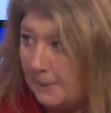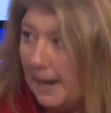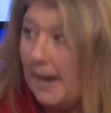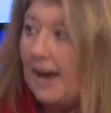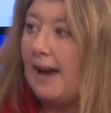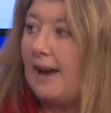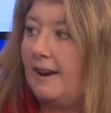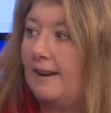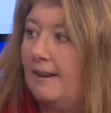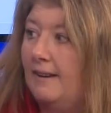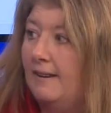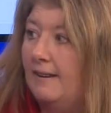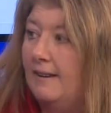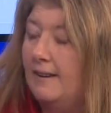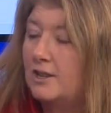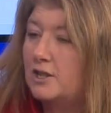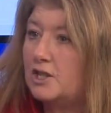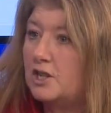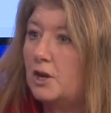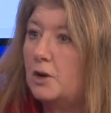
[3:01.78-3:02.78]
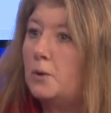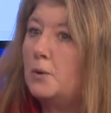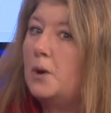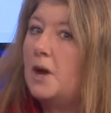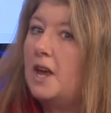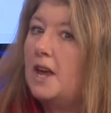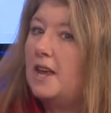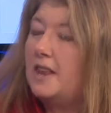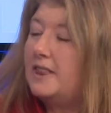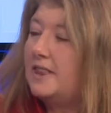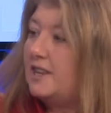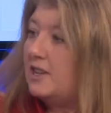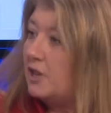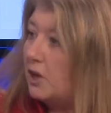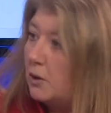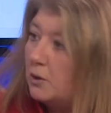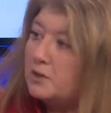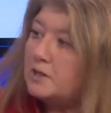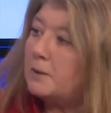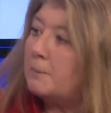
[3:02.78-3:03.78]
back. Yeah. So
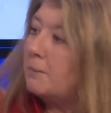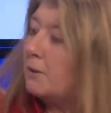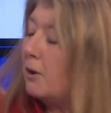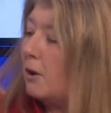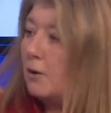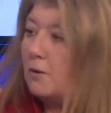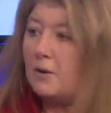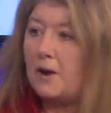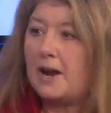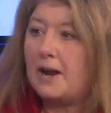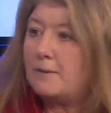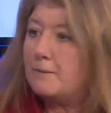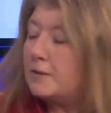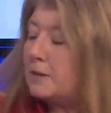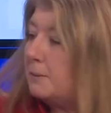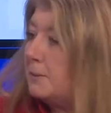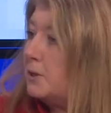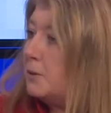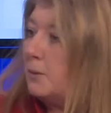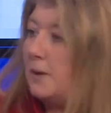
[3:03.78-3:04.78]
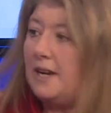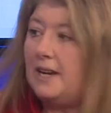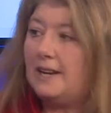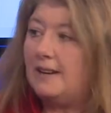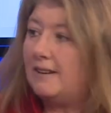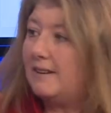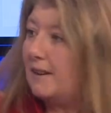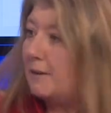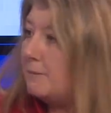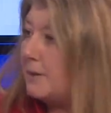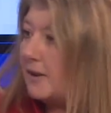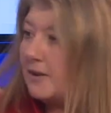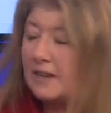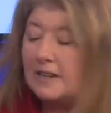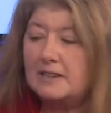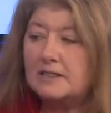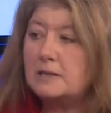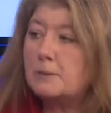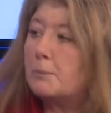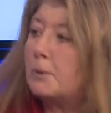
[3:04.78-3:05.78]
those are programs between
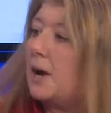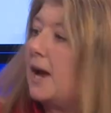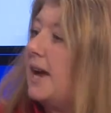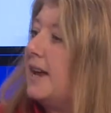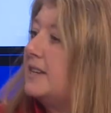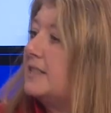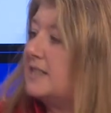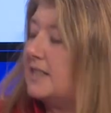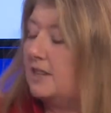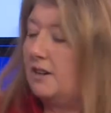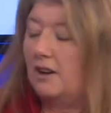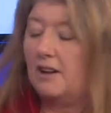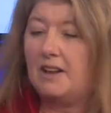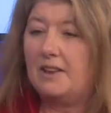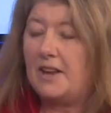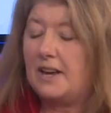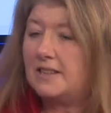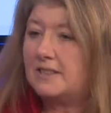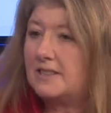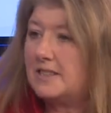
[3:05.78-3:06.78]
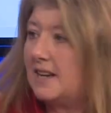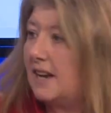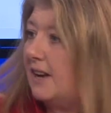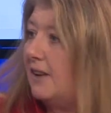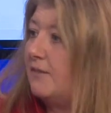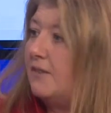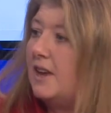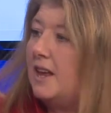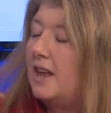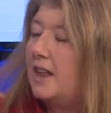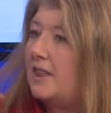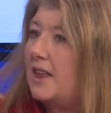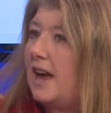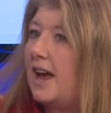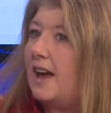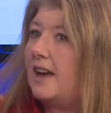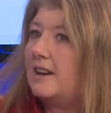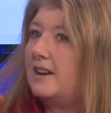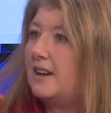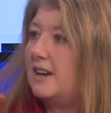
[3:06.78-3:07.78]
American Express and all that stuff
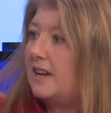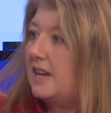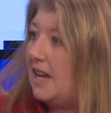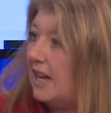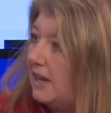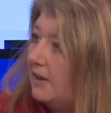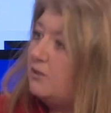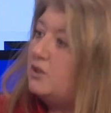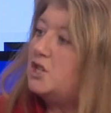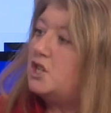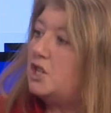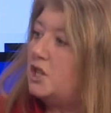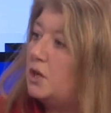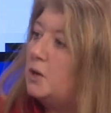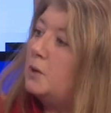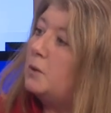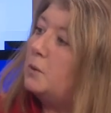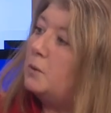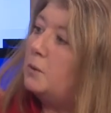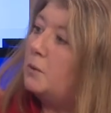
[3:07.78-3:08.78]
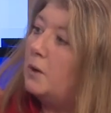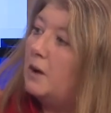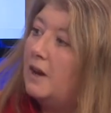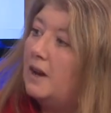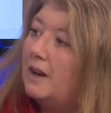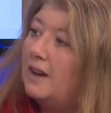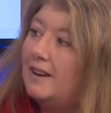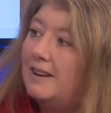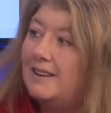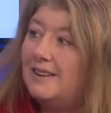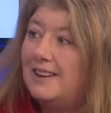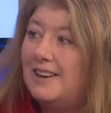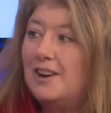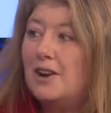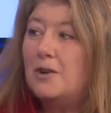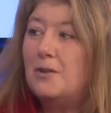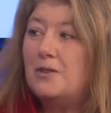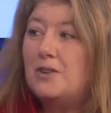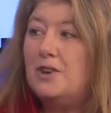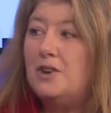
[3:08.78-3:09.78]
that gives you you
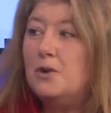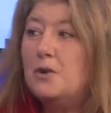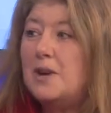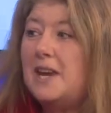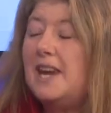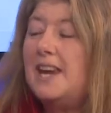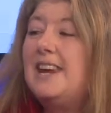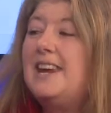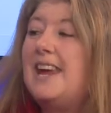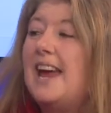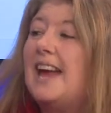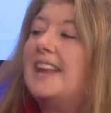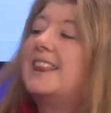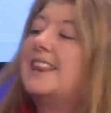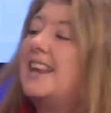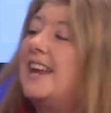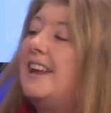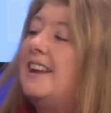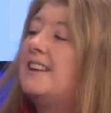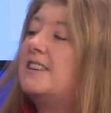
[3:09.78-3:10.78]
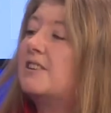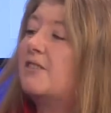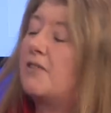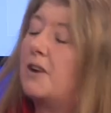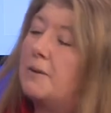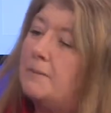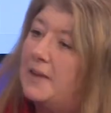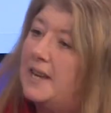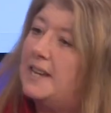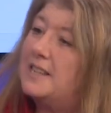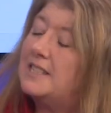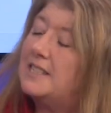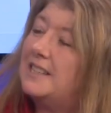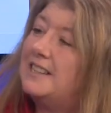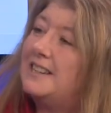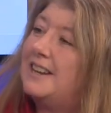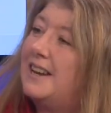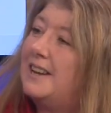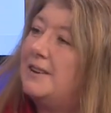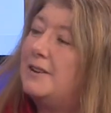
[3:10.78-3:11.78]
know, you can get things from this.
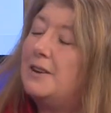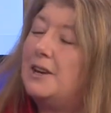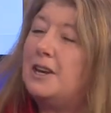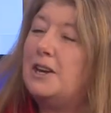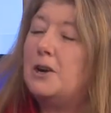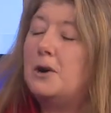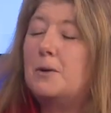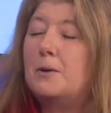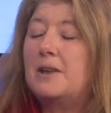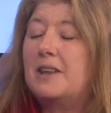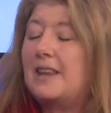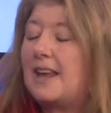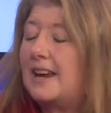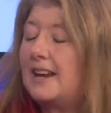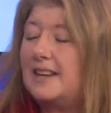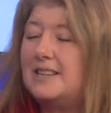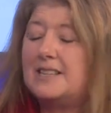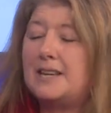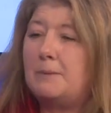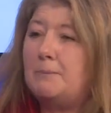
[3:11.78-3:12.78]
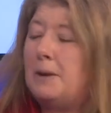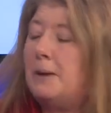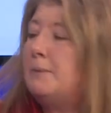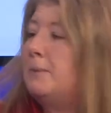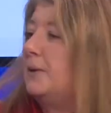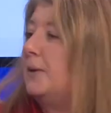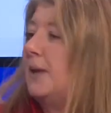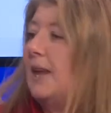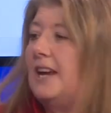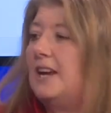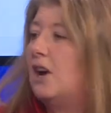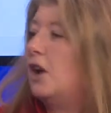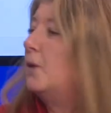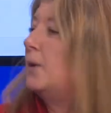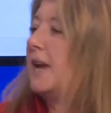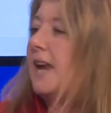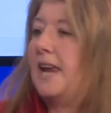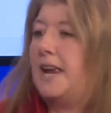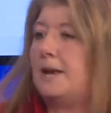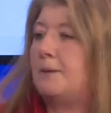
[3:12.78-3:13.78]
And, and, you know, and like I said, people are like,
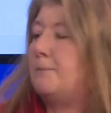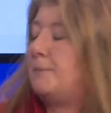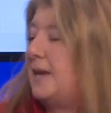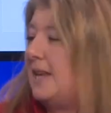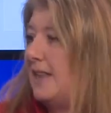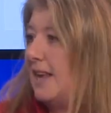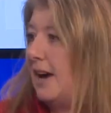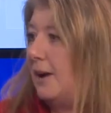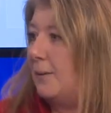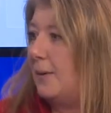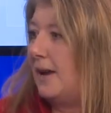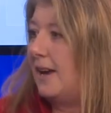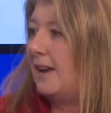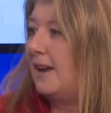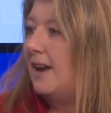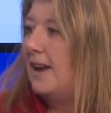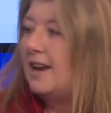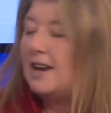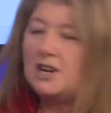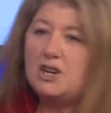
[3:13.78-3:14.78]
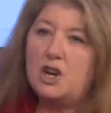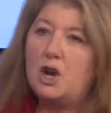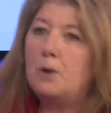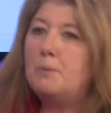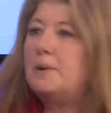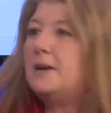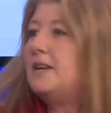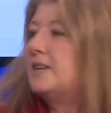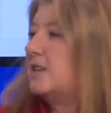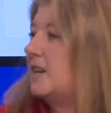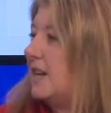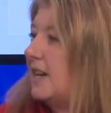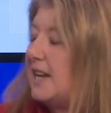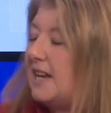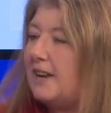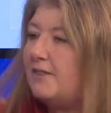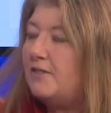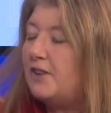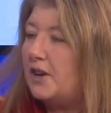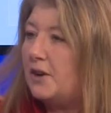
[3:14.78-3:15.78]
oh, it can't be that way. Nobody's going to
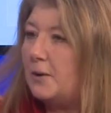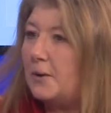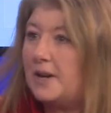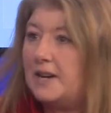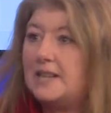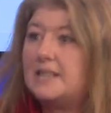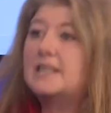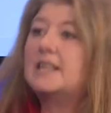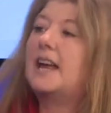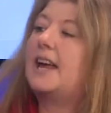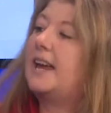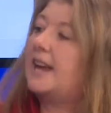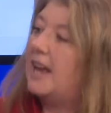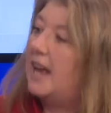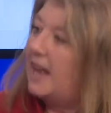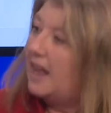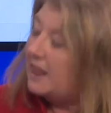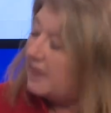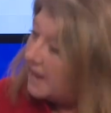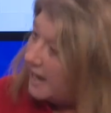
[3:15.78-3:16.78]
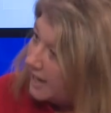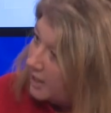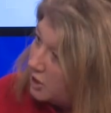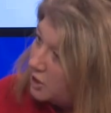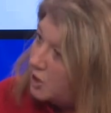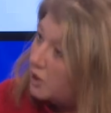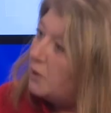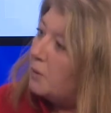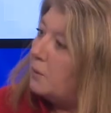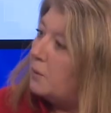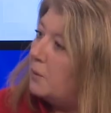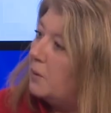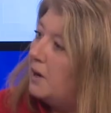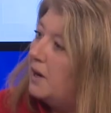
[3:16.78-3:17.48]
give you. And it's like, they do.